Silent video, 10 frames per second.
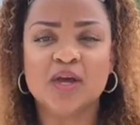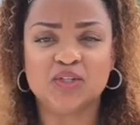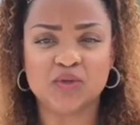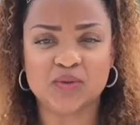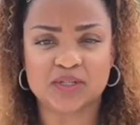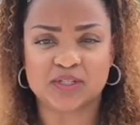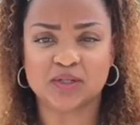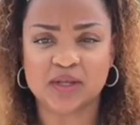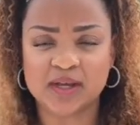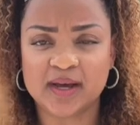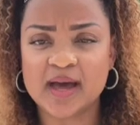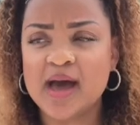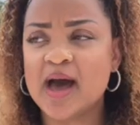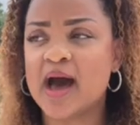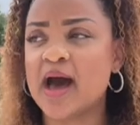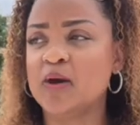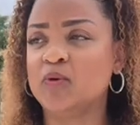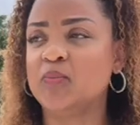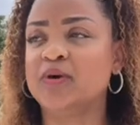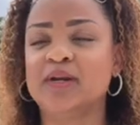do this look, I
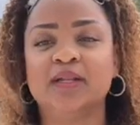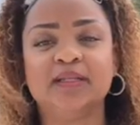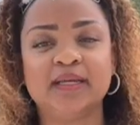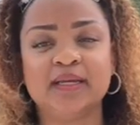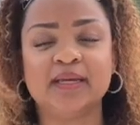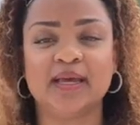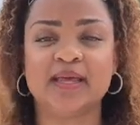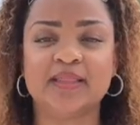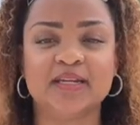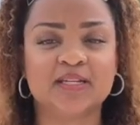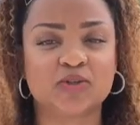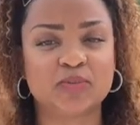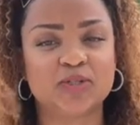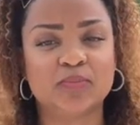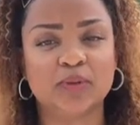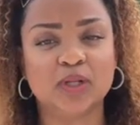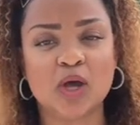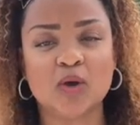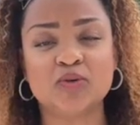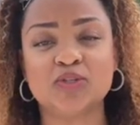will put a link in the description
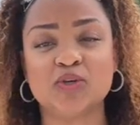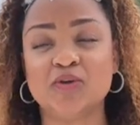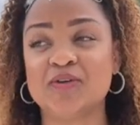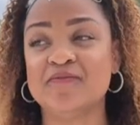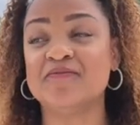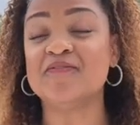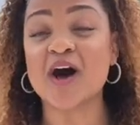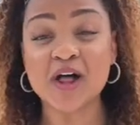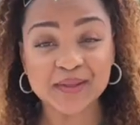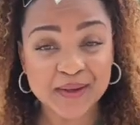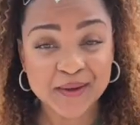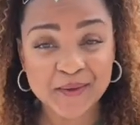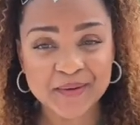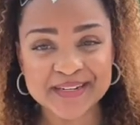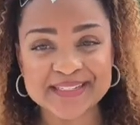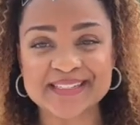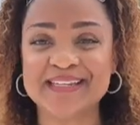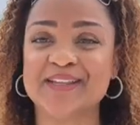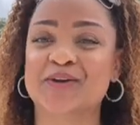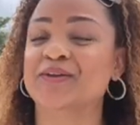below so you can follow and see their